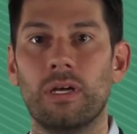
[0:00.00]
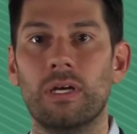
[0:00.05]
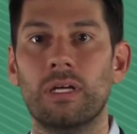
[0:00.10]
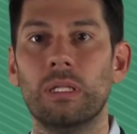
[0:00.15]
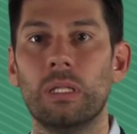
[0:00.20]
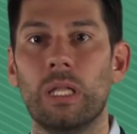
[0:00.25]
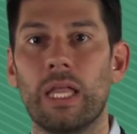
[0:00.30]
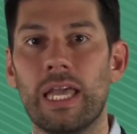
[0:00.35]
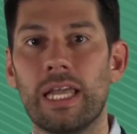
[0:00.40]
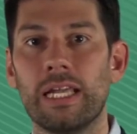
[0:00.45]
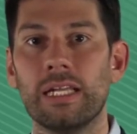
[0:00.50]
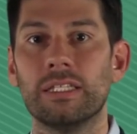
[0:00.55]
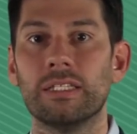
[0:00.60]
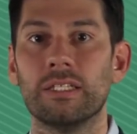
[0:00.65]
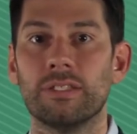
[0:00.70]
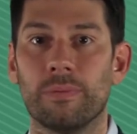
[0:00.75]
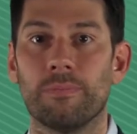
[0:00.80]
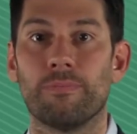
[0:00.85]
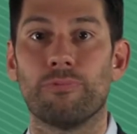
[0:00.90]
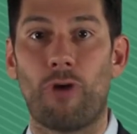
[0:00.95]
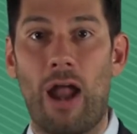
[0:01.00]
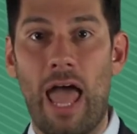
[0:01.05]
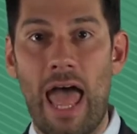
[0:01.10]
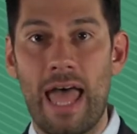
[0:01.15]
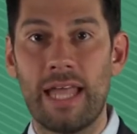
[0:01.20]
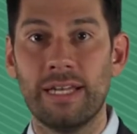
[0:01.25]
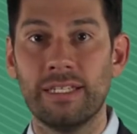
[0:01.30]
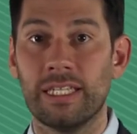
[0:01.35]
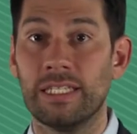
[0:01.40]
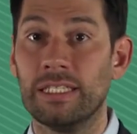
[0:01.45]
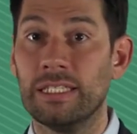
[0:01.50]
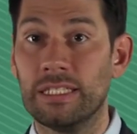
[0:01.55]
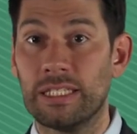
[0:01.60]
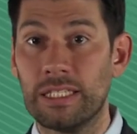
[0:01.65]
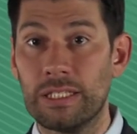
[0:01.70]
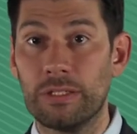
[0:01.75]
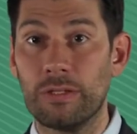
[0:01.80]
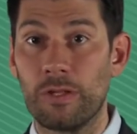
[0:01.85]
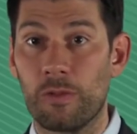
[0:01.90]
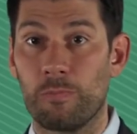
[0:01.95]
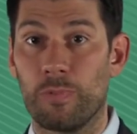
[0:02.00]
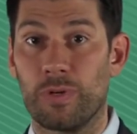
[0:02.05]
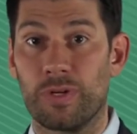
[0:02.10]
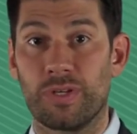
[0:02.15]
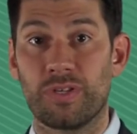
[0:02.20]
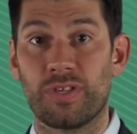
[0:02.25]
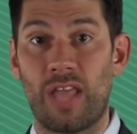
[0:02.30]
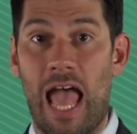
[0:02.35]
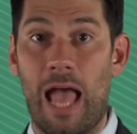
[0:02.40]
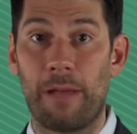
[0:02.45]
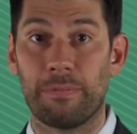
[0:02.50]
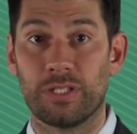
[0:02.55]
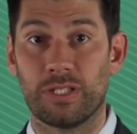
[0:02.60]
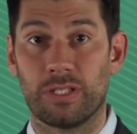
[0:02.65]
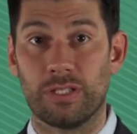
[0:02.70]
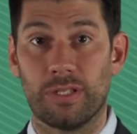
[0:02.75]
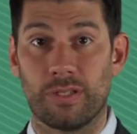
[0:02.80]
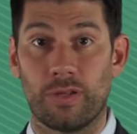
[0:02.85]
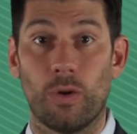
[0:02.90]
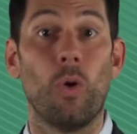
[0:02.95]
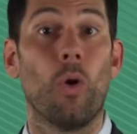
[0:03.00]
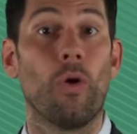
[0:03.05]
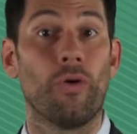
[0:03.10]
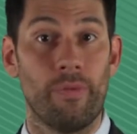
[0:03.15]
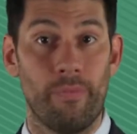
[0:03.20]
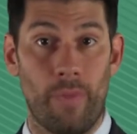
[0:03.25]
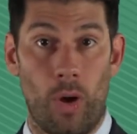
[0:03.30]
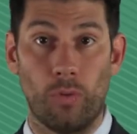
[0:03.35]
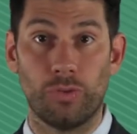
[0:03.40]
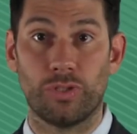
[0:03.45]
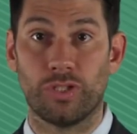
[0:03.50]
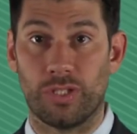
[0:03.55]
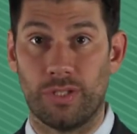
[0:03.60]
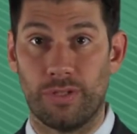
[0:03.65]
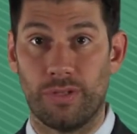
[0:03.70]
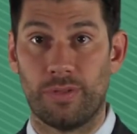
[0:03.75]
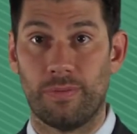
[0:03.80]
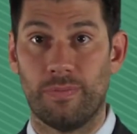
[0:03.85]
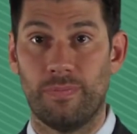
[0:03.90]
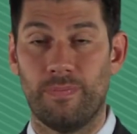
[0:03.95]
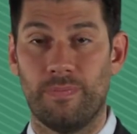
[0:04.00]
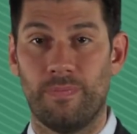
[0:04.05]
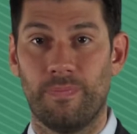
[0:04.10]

linked to the brand-induced perceptions or emotions.